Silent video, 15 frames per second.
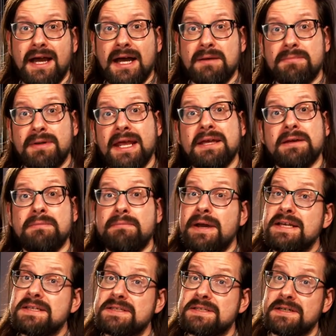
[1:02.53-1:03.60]
I'm playing a
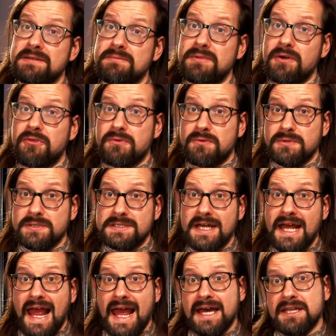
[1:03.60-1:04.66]
bass kalimba through it,
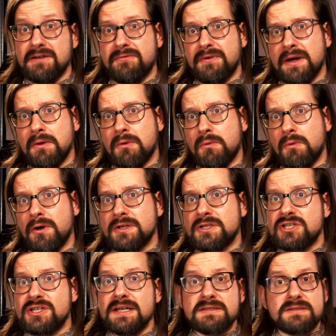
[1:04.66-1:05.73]
and if I work
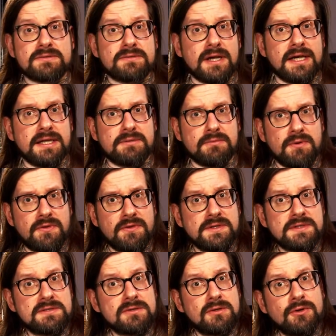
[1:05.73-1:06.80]
just right with the
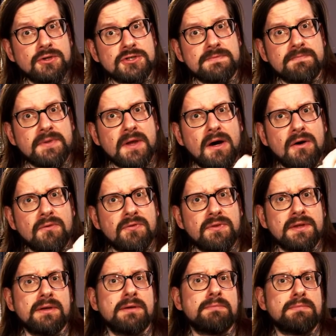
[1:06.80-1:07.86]
distortion of
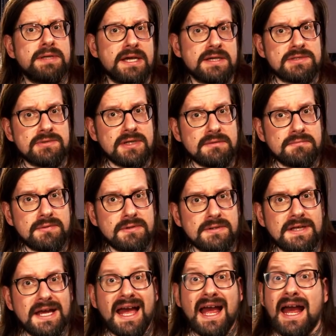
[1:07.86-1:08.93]
the piezo
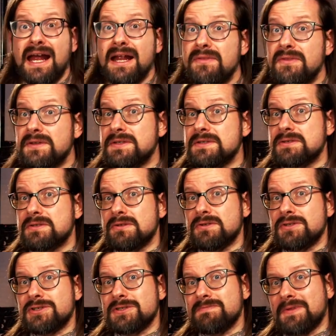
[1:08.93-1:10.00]
input and the
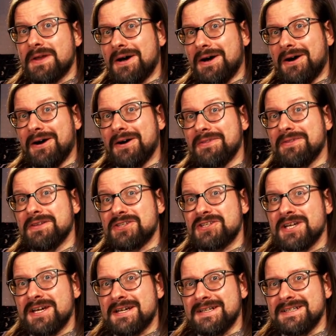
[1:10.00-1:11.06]
distortion on the
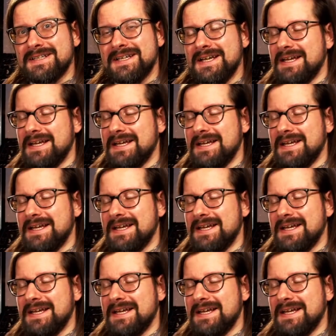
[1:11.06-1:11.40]
channel,